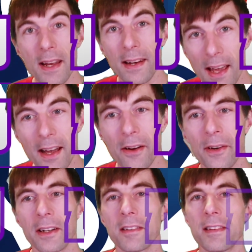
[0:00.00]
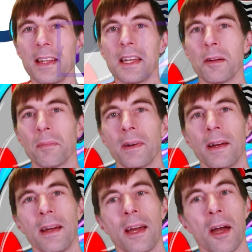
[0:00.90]
now on Steam.
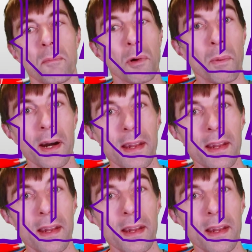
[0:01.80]
But why did I